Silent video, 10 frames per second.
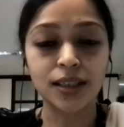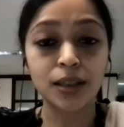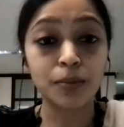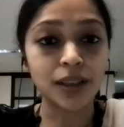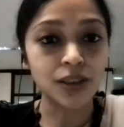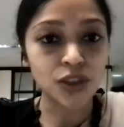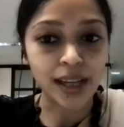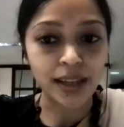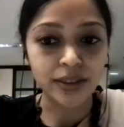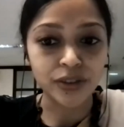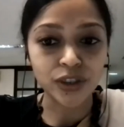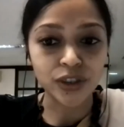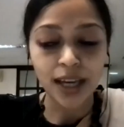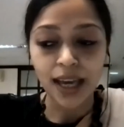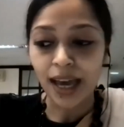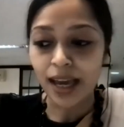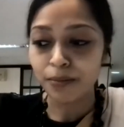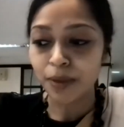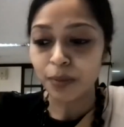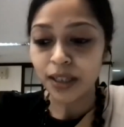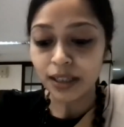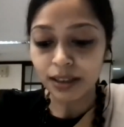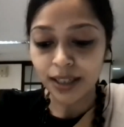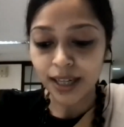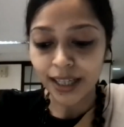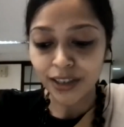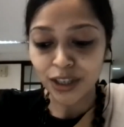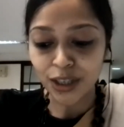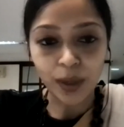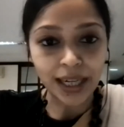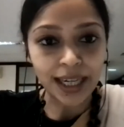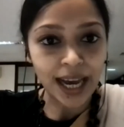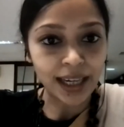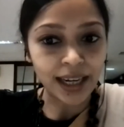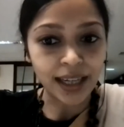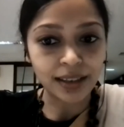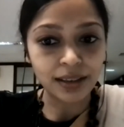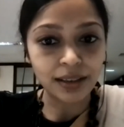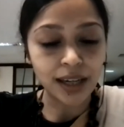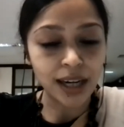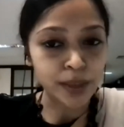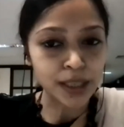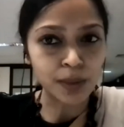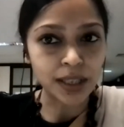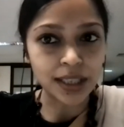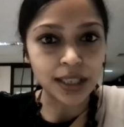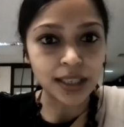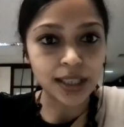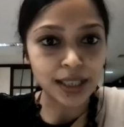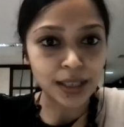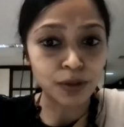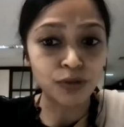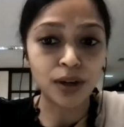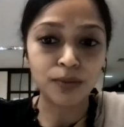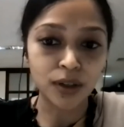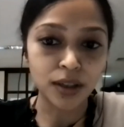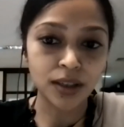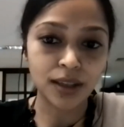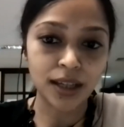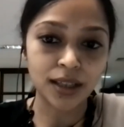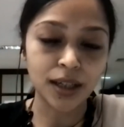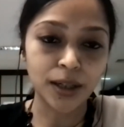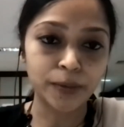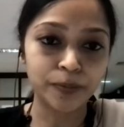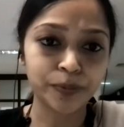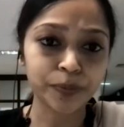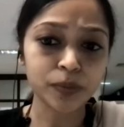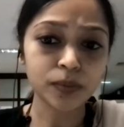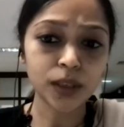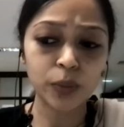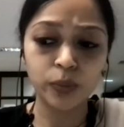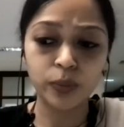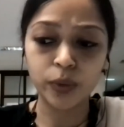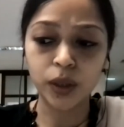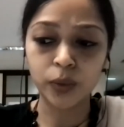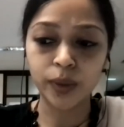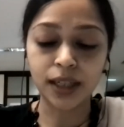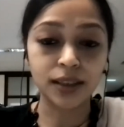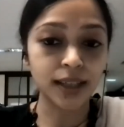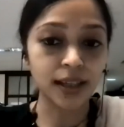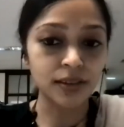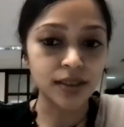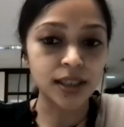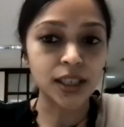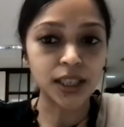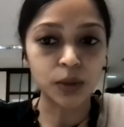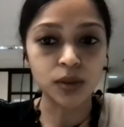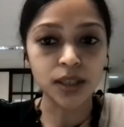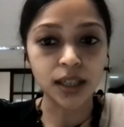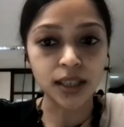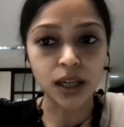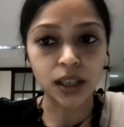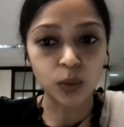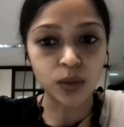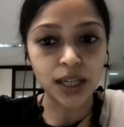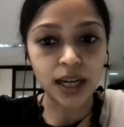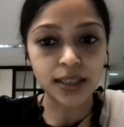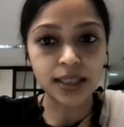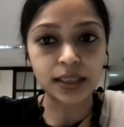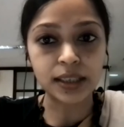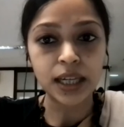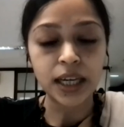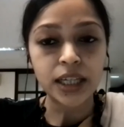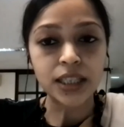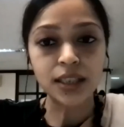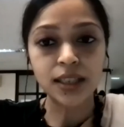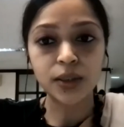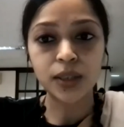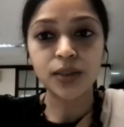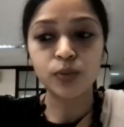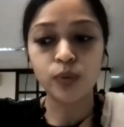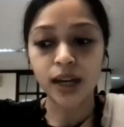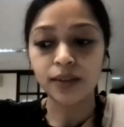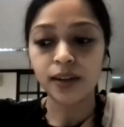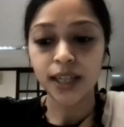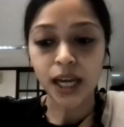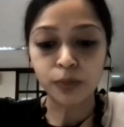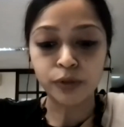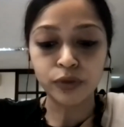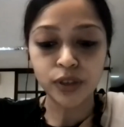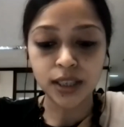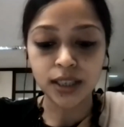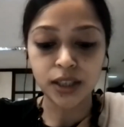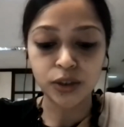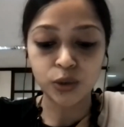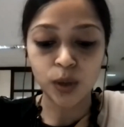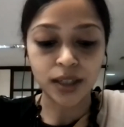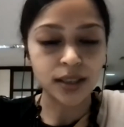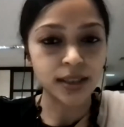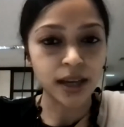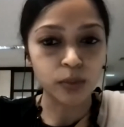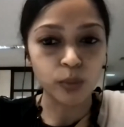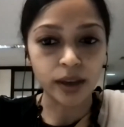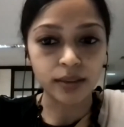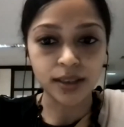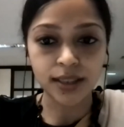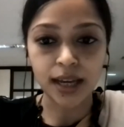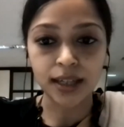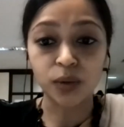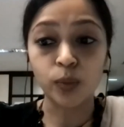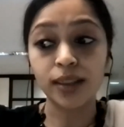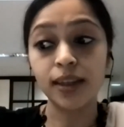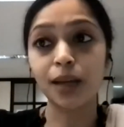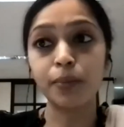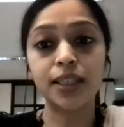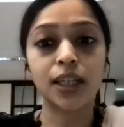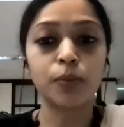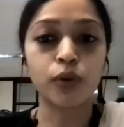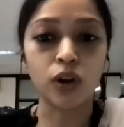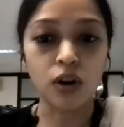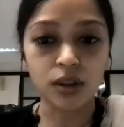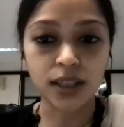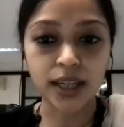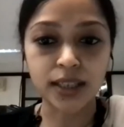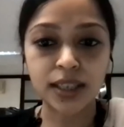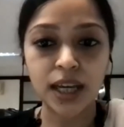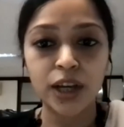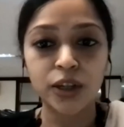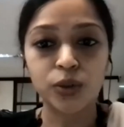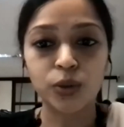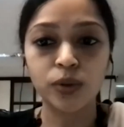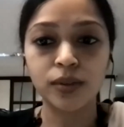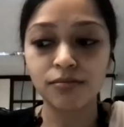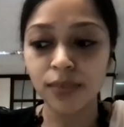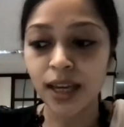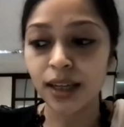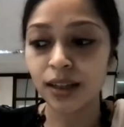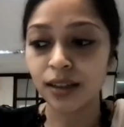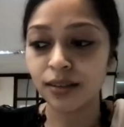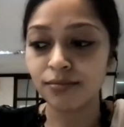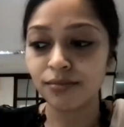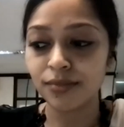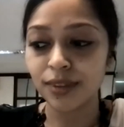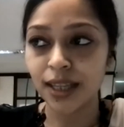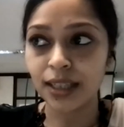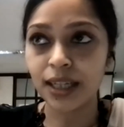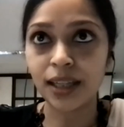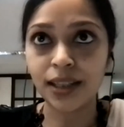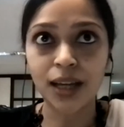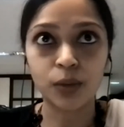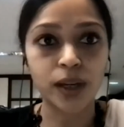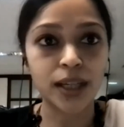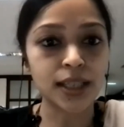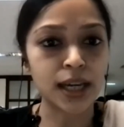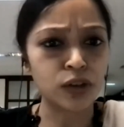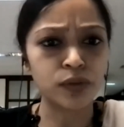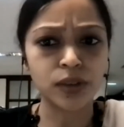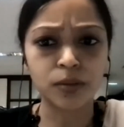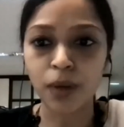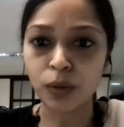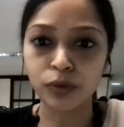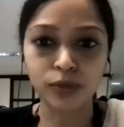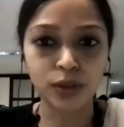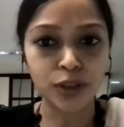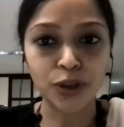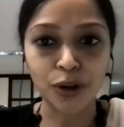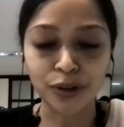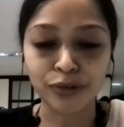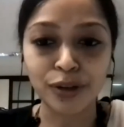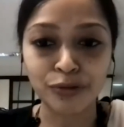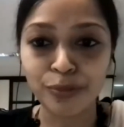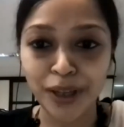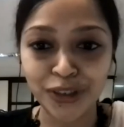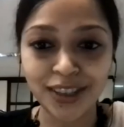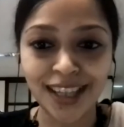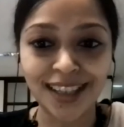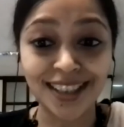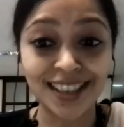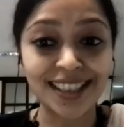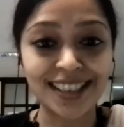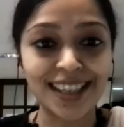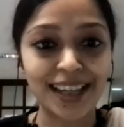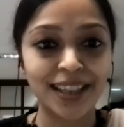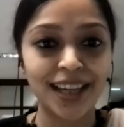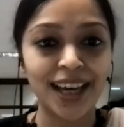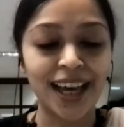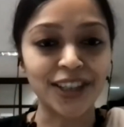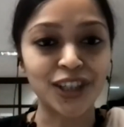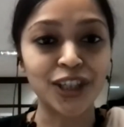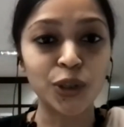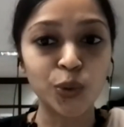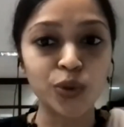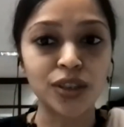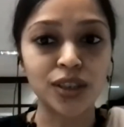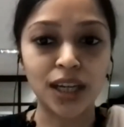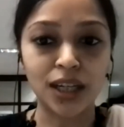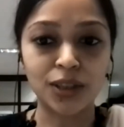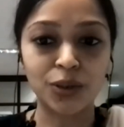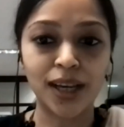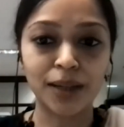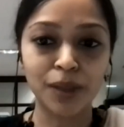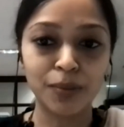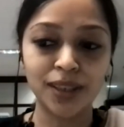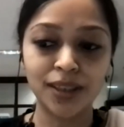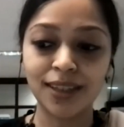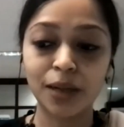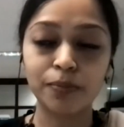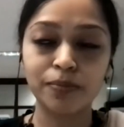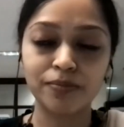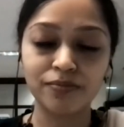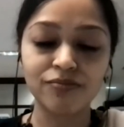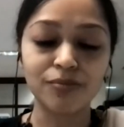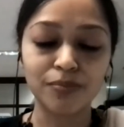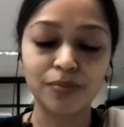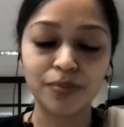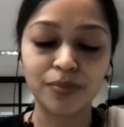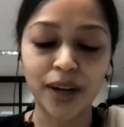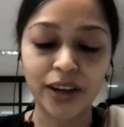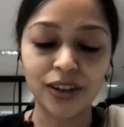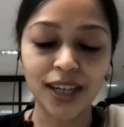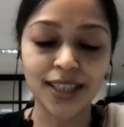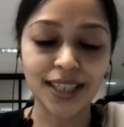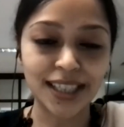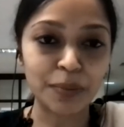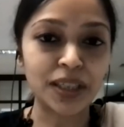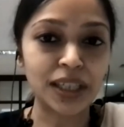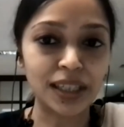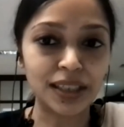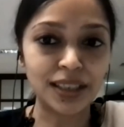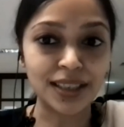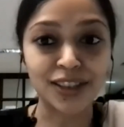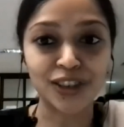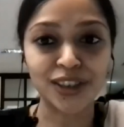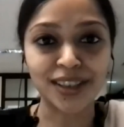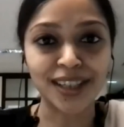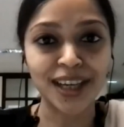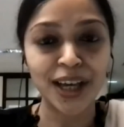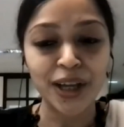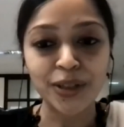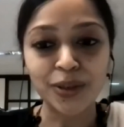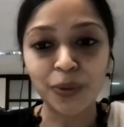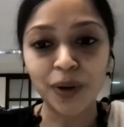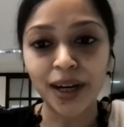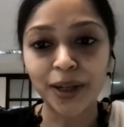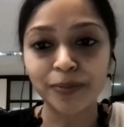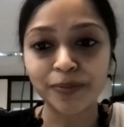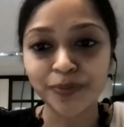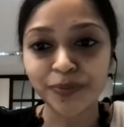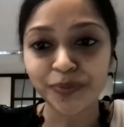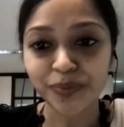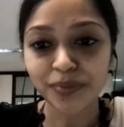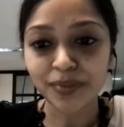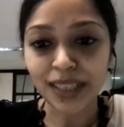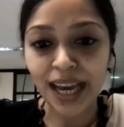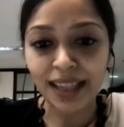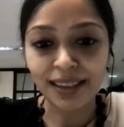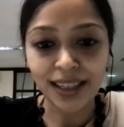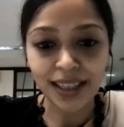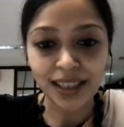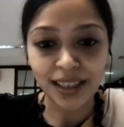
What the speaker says: the bigger challenge. And maybe here I can just quickly highlight the Climate Smart Cities assessment framework that we conduct and the results that was announced last year. So it is very, very helpful for cities to understand where they stand and where they can basically prioritize. So the data in that way is kind of a powerful sort of information that the cities can actually use to like maybe prioritize and take particular decision. So I think